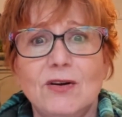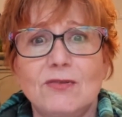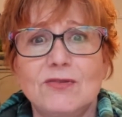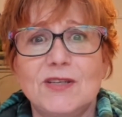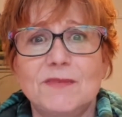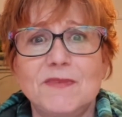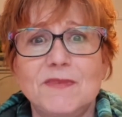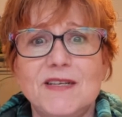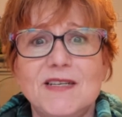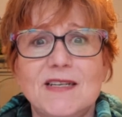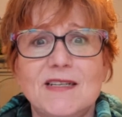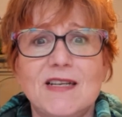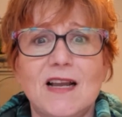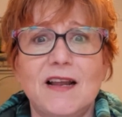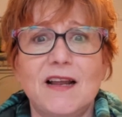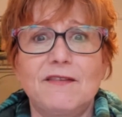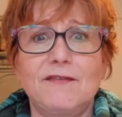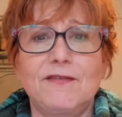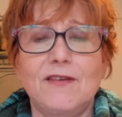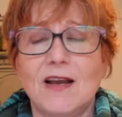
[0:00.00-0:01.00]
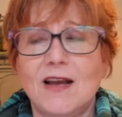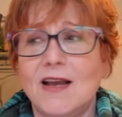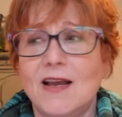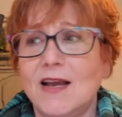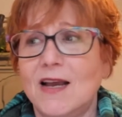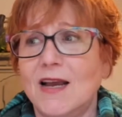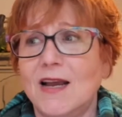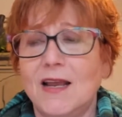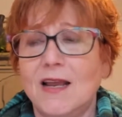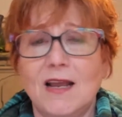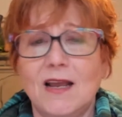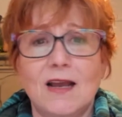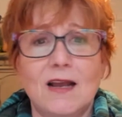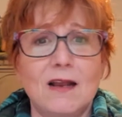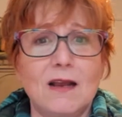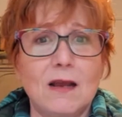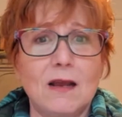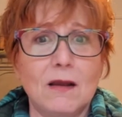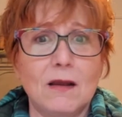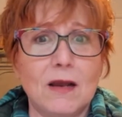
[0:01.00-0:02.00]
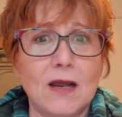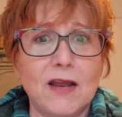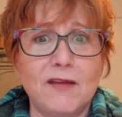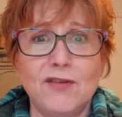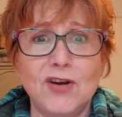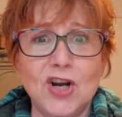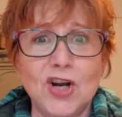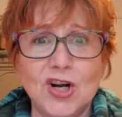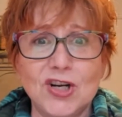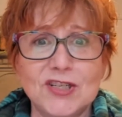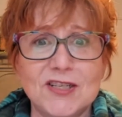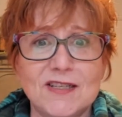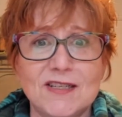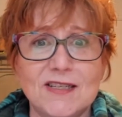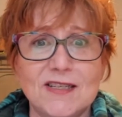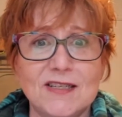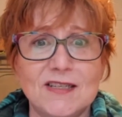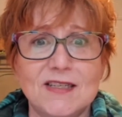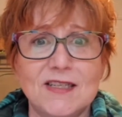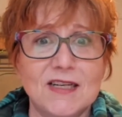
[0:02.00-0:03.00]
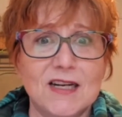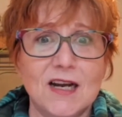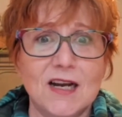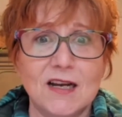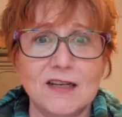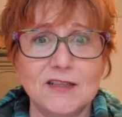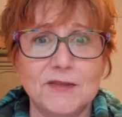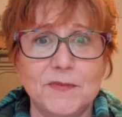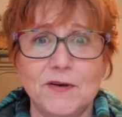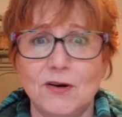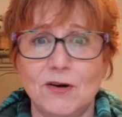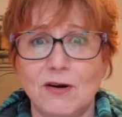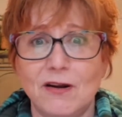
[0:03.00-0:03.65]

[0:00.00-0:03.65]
Somebody says I have a narcissistic husband,